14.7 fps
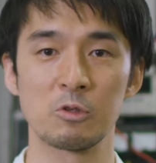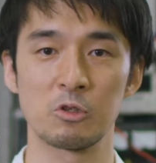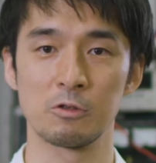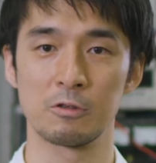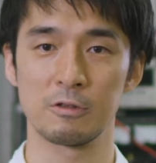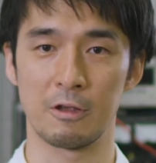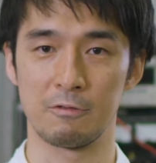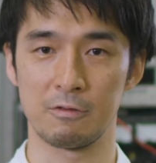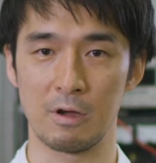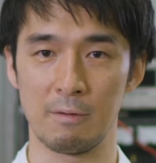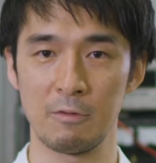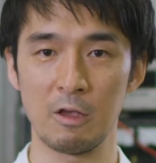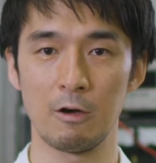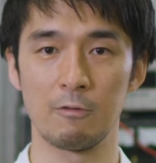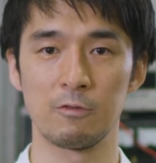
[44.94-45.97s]
Shunsuke
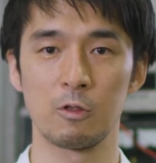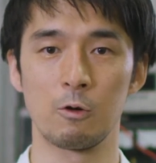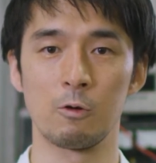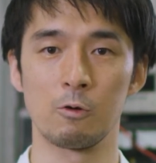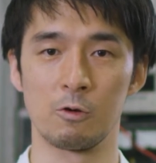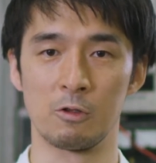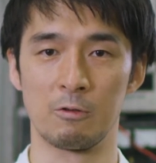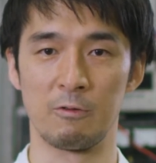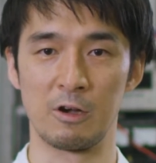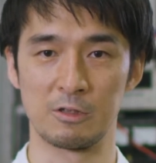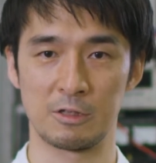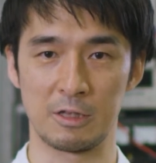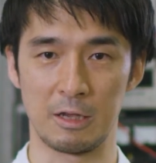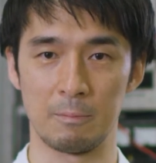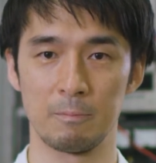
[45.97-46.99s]
Fukami of Tohoku
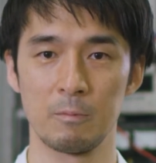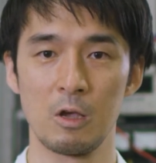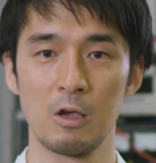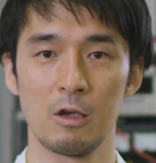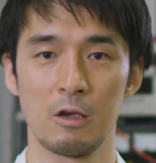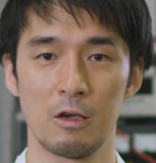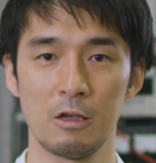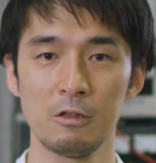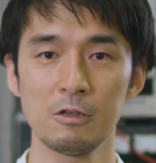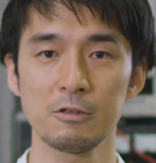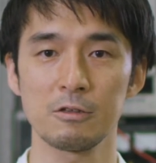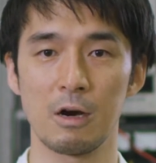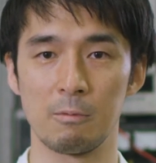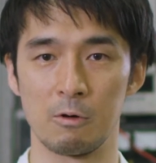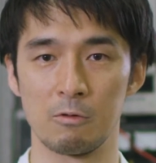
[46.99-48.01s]
University. In
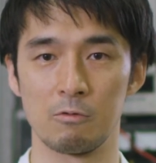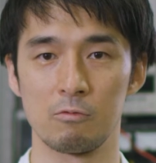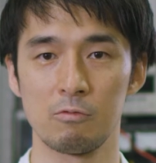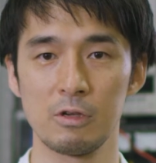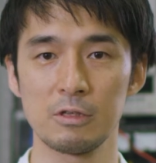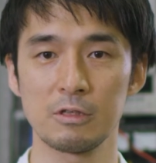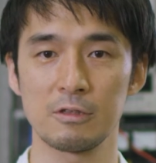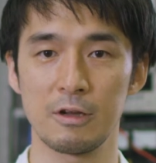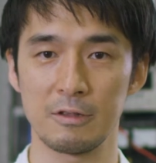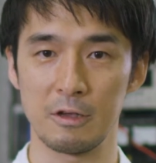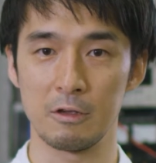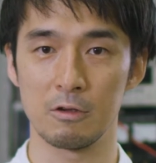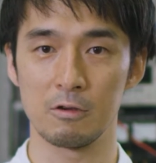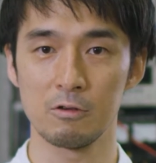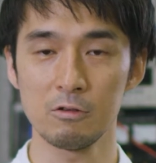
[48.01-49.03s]
this lab, we
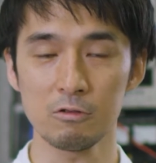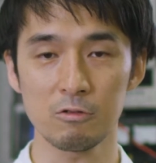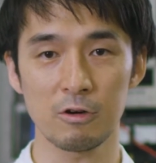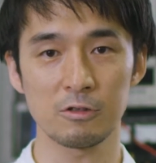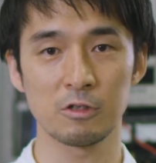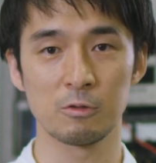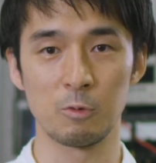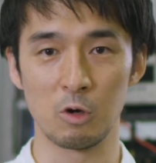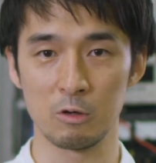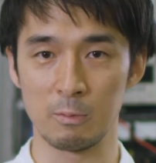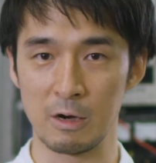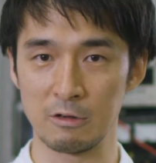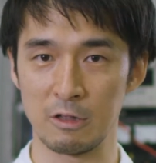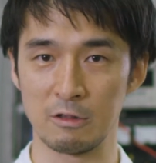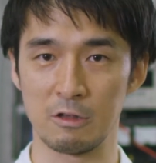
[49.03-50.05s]
study ultra-small
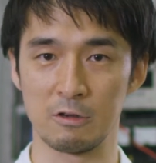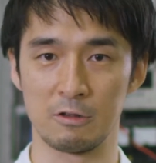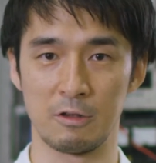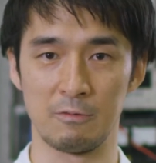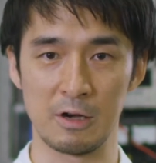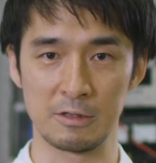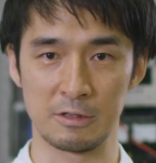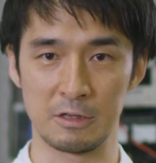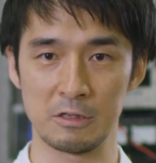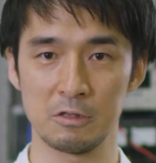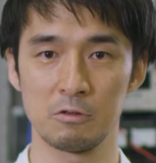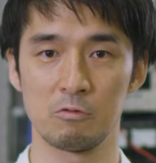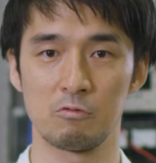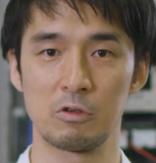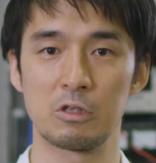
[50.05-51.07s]
magnetic
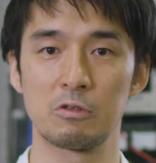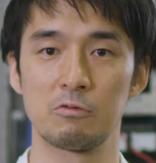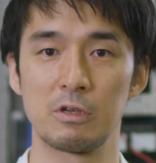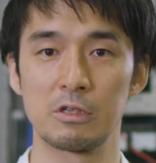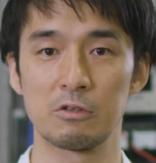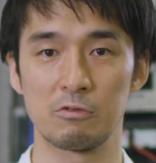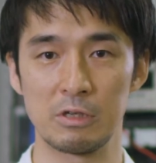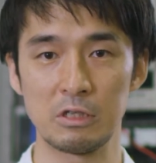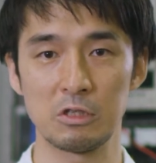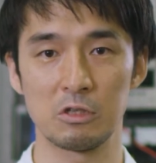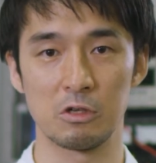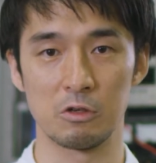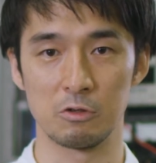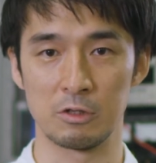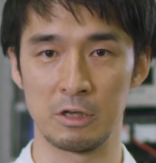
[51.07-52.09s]
devices which we
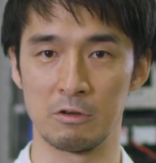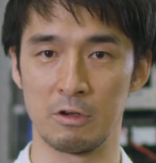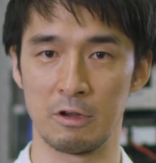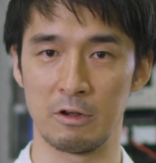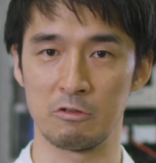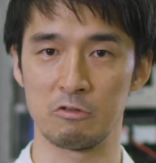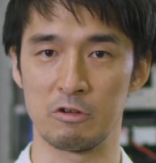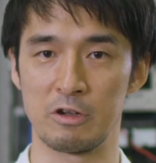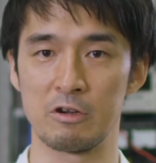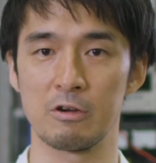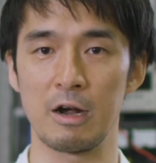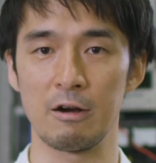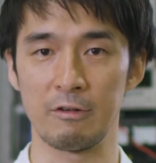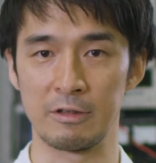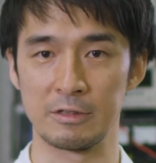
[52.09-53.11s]
switch using electric
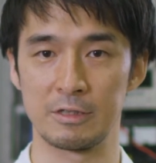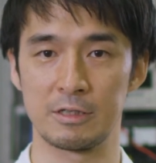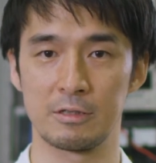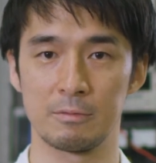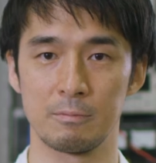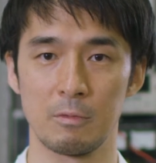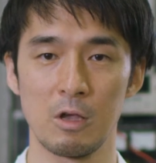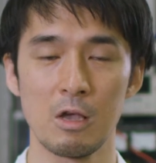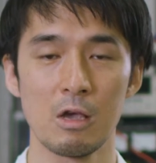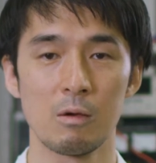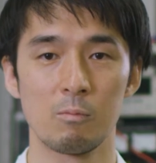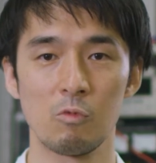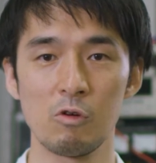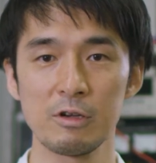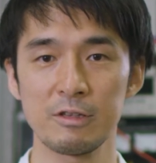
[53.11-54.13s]
currents.
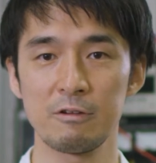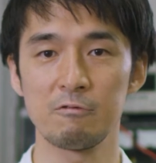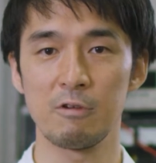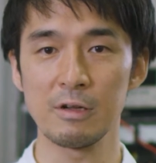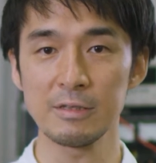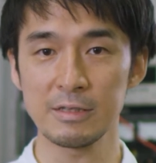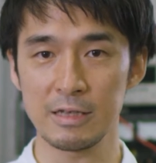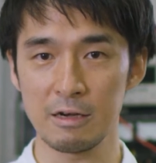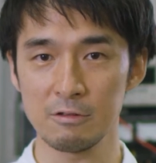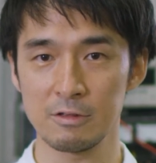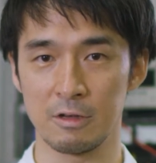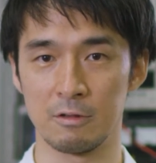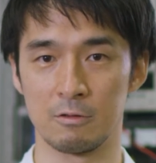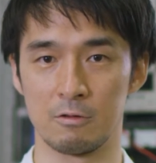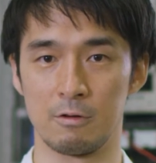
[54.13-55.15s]
More than
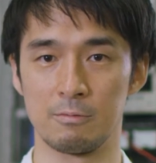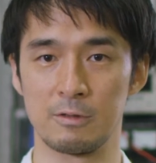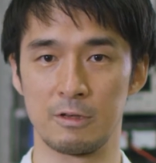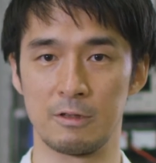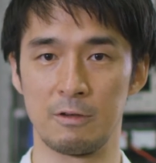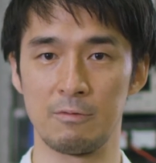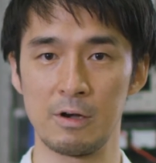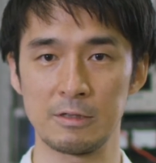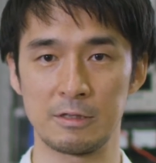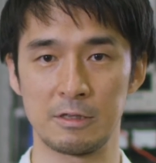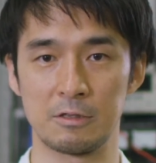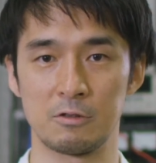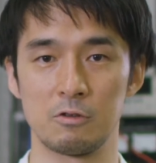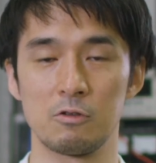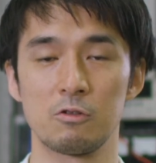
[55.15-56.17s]
1,000 of the
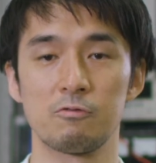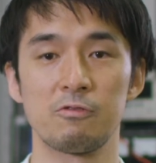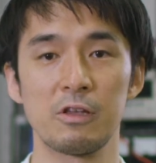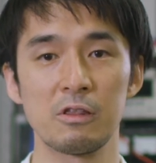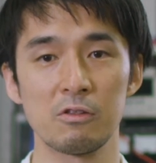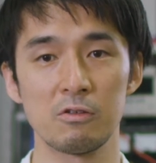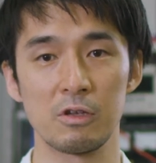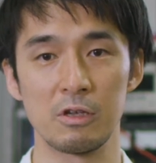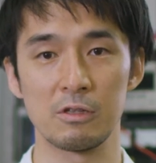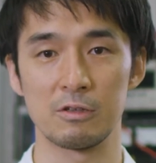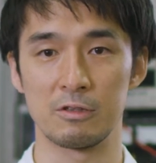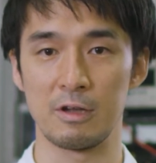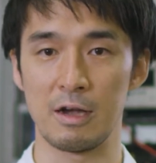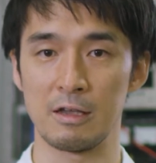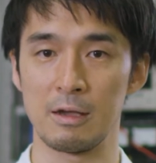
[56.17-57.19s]
devices would fit in
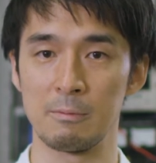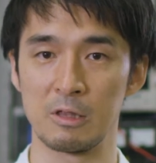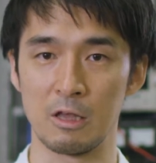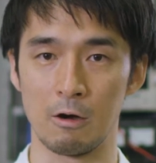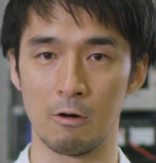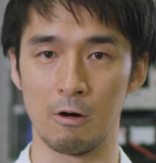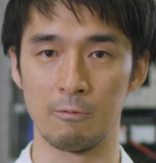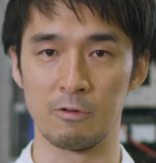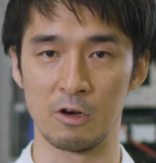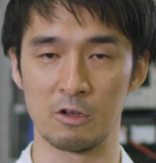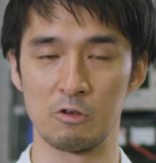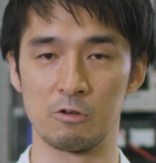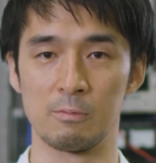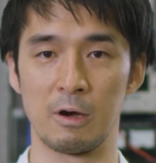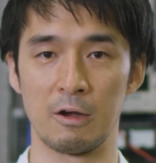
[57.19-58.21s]
the diameter of a
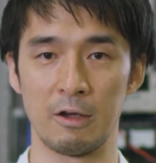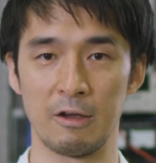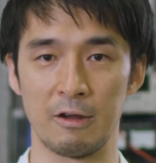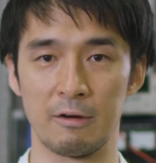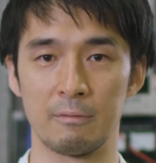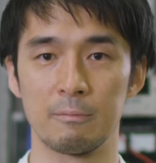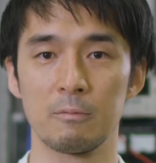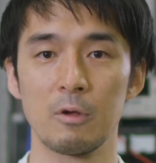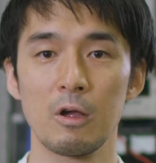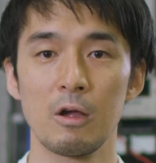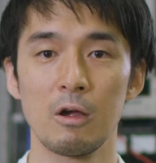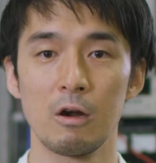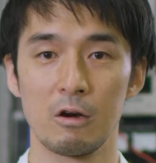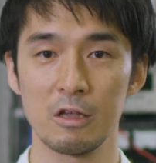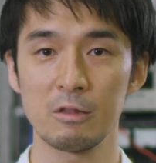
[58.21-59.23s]
human hair.
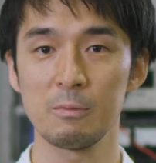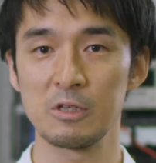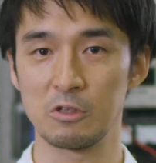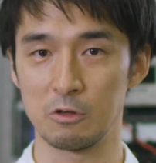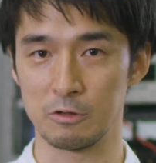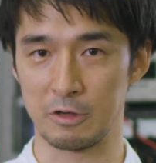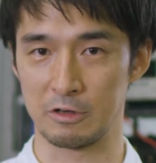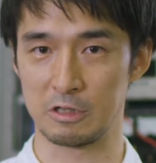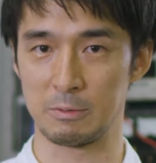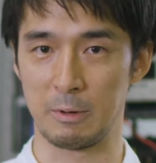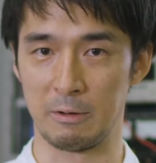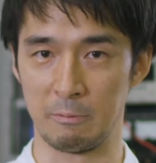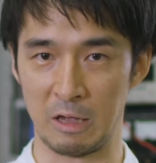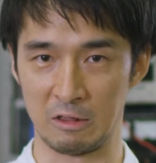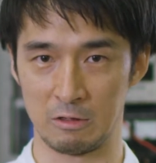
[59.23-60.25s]
Let me show the
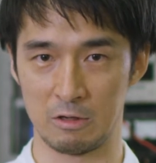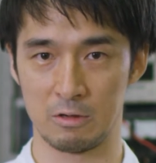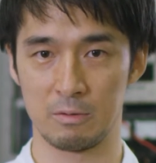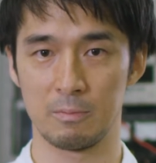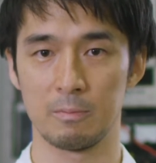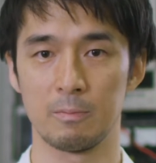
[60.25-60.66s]
experiment.